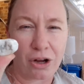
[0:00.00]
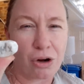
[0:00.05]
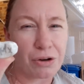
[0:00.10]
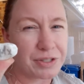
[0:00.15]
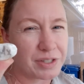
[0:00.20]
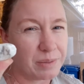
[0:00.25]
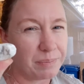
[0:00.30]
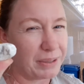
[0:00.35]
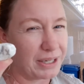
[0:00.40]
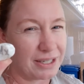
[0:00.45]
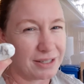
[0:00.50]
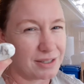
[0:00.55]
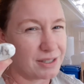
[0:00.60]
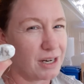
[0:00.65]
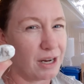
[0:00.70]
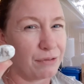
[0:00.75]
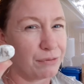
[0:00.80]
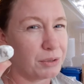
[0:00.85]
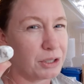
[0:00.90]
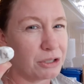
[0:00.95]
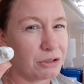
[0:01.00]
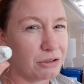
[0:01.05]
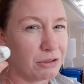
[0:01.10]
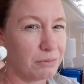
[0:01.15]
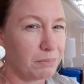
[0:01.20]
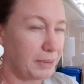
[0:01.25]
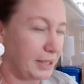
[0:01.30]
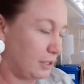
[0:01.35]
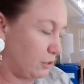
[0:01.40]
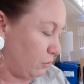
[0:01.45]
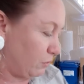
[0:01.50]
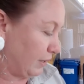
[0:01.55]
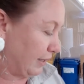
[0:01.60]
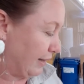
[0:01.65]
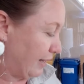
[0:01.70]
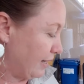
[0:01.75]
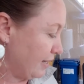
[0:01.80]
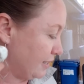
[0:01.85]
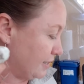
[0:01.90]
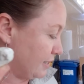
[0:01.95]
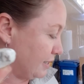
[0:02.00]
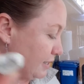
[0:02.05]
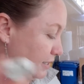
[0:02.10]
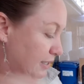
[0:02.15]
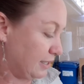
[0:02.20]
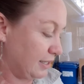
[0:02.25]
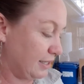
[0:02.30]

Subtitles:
gossiping and stuff. We shouldn't be doing that.